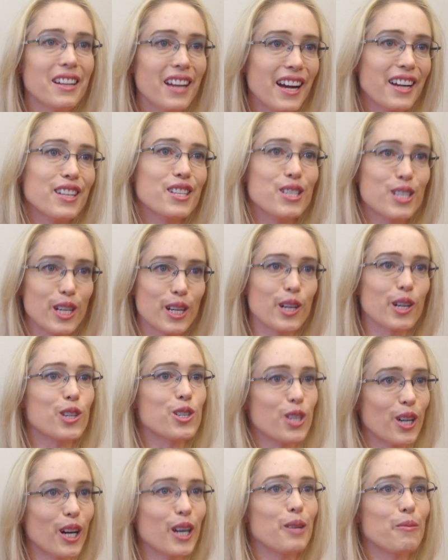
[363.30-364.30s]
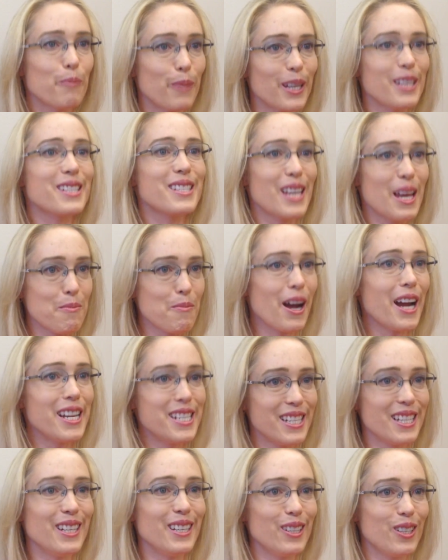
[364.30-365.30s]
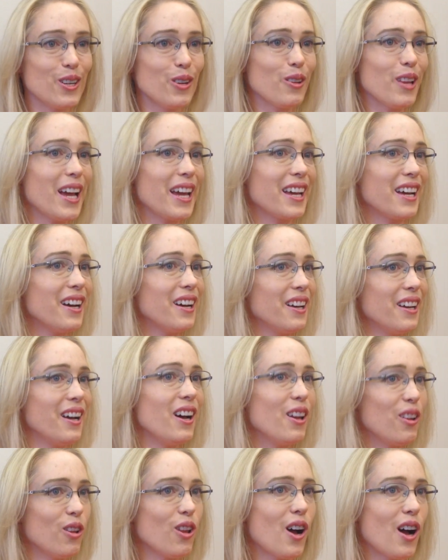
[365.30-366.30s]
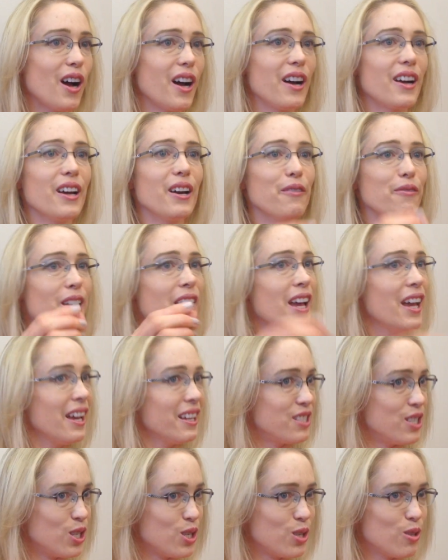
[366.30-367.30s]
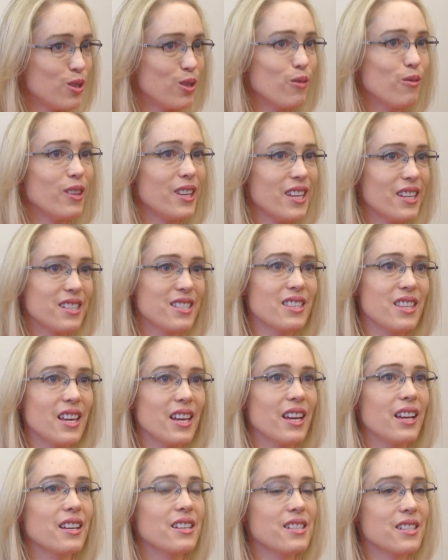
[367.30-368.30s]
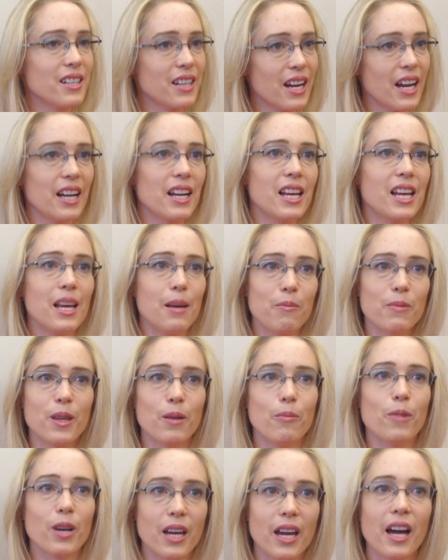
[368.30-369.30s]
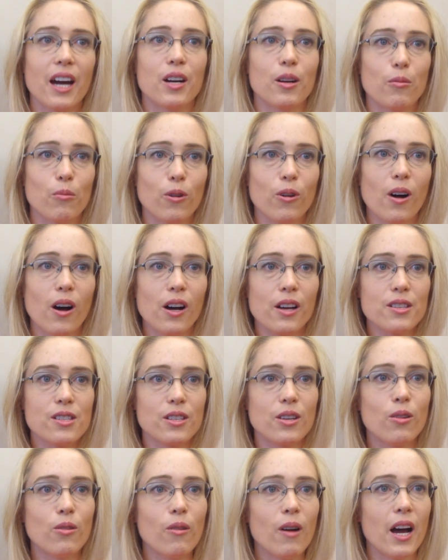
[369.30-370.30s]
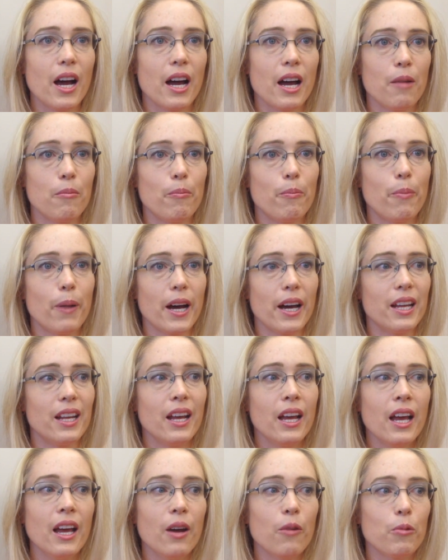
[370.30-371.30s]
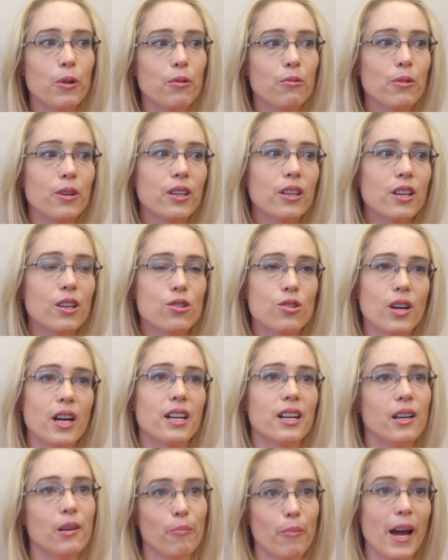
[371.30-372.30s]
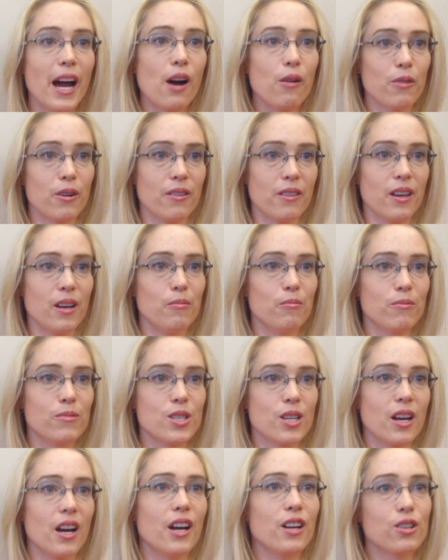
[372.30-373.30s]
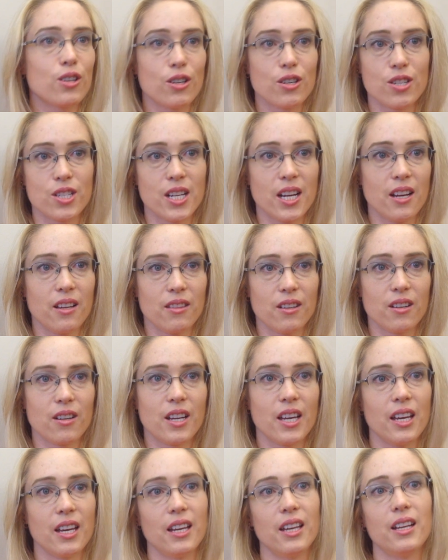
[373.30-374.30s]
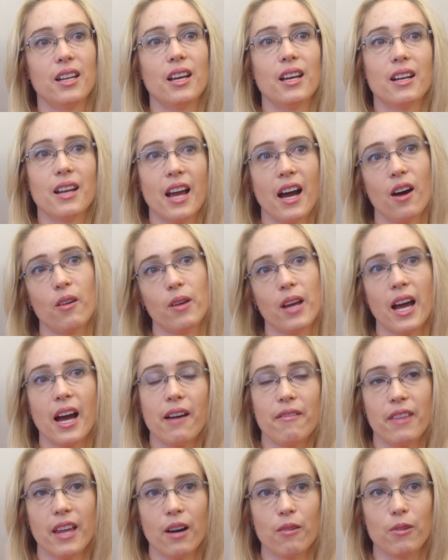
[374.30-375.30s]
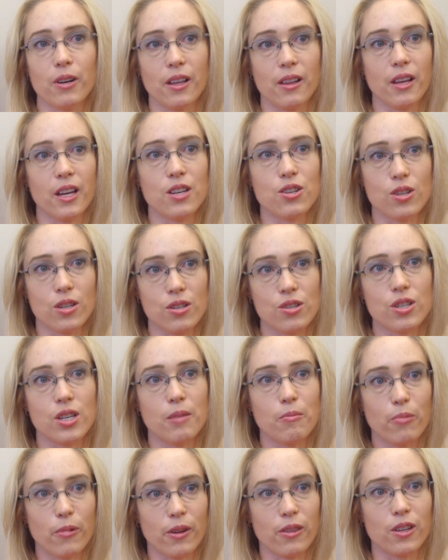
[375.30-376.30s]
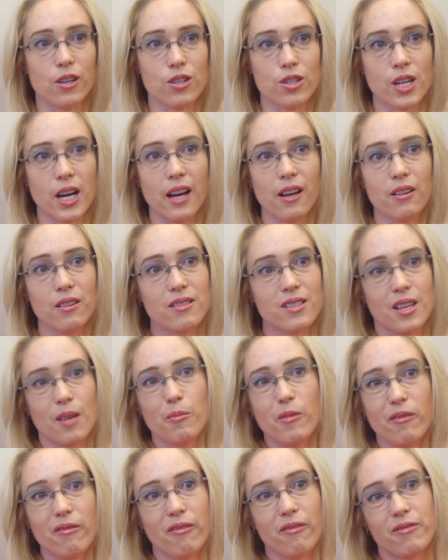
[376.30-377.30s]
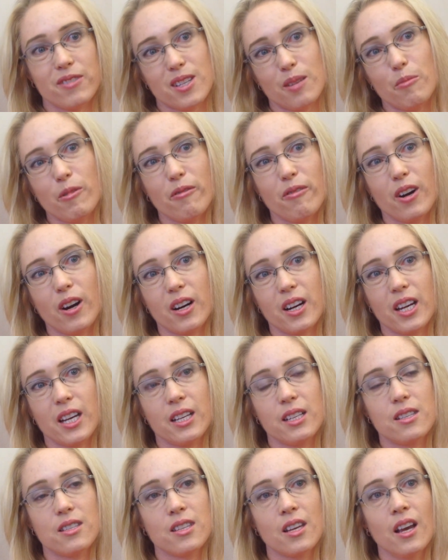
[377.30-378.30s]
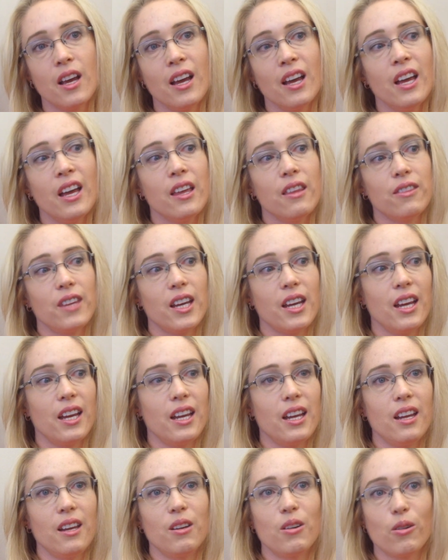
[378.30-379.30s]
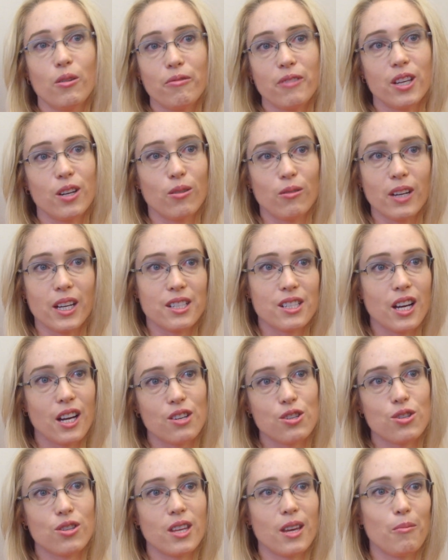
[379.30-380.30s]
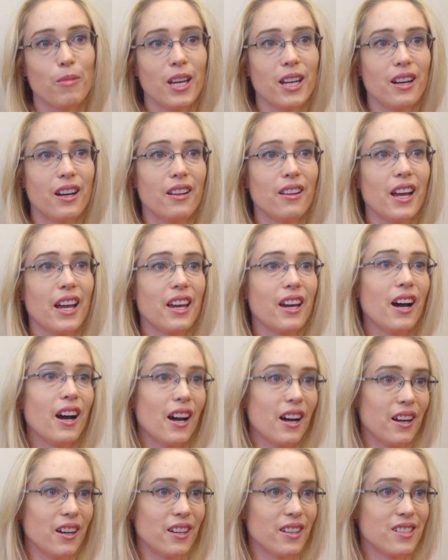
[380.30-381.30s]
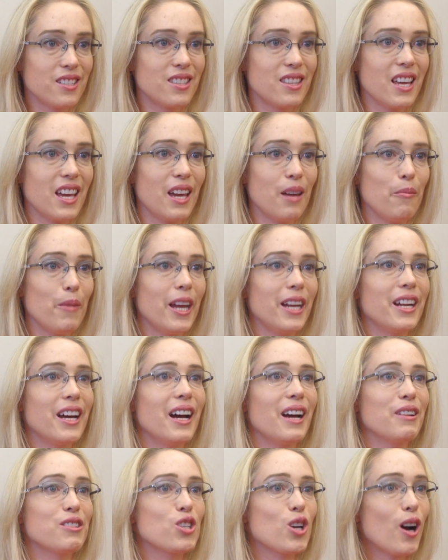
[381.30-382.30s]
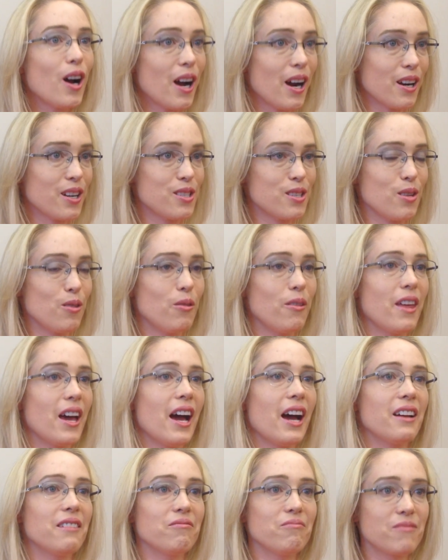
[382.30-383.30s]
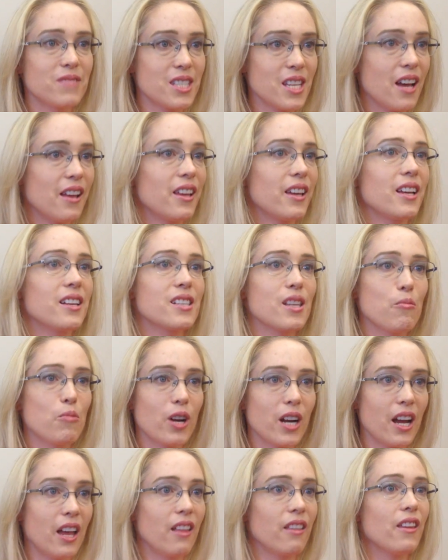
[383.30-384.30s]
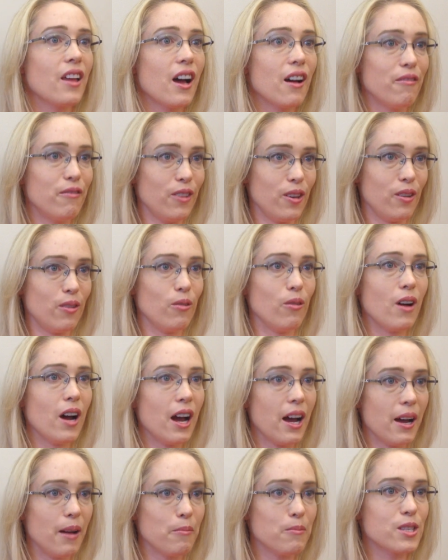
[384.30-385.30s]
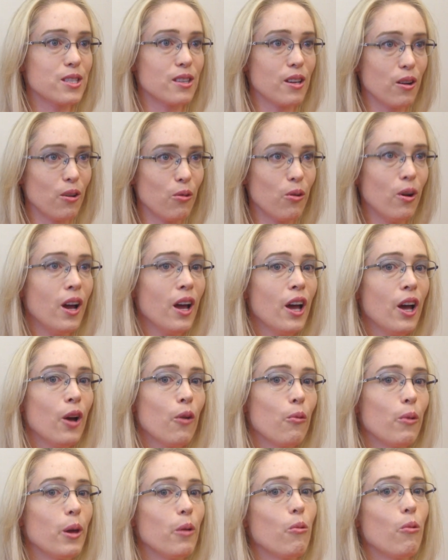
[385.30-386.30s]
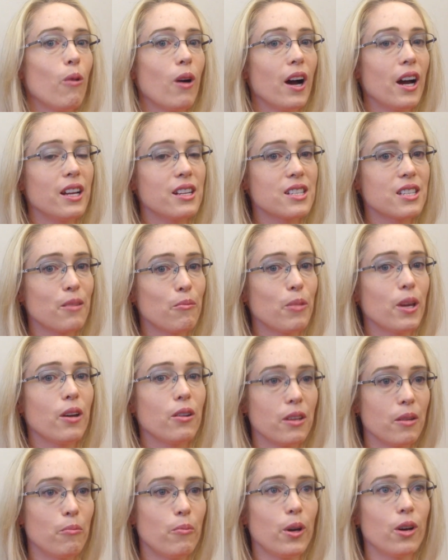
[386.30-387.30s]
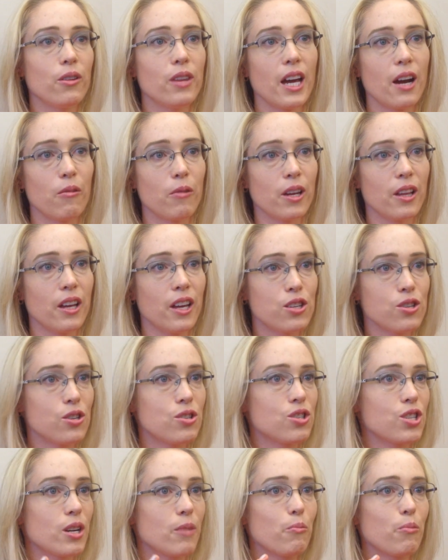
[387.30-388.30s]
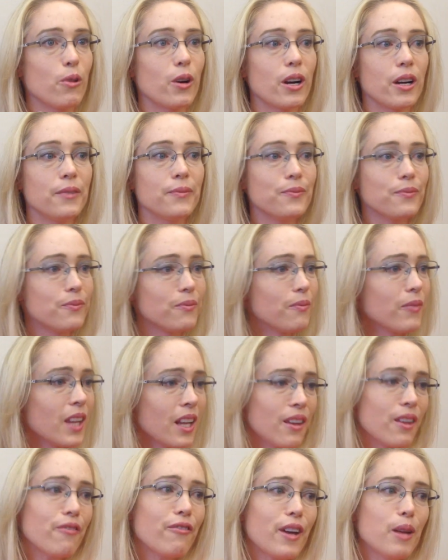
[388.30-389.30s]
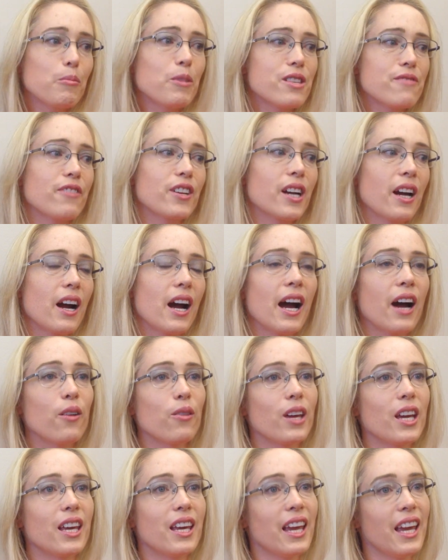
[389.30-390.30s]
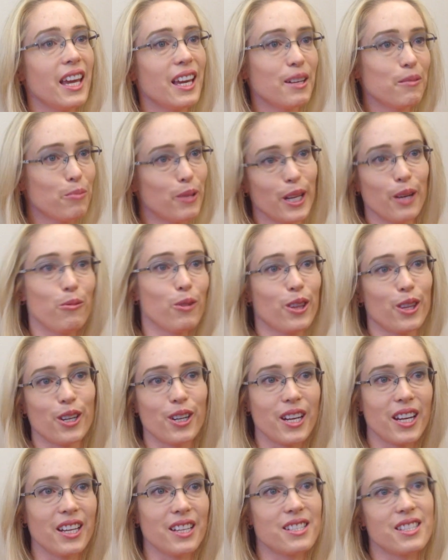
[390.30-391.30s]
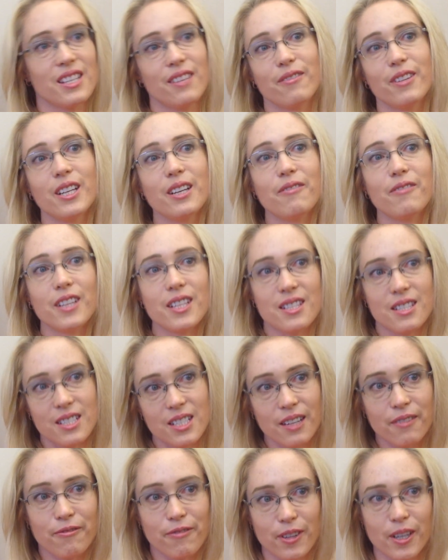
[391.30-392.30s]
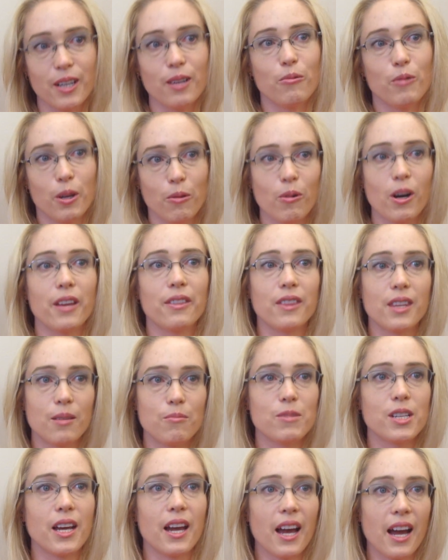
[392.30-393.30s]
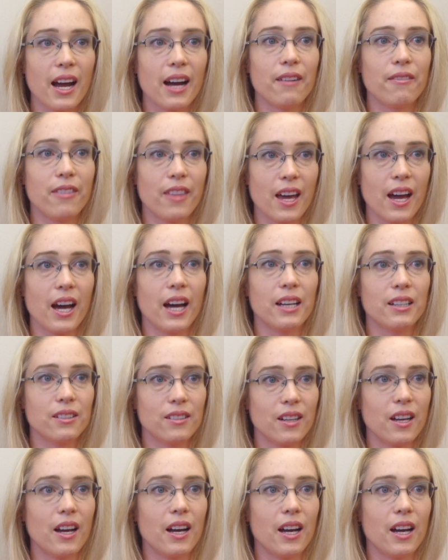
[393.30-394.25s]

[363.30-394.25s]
not a sticker chart, but same idea, you know, like a log of, did you do these things to kind of keep them accountable also? But we really are trying to empower them to understand their kid and how to have that relationship with their child. Some of our kids, they, you know, if they don't like touch, they may not like hugs. They may not talk, so that telling someone I love you. So we want to be able to build that relationship where the families figure out how they can play with their kids. Even if it's different, we want them to have that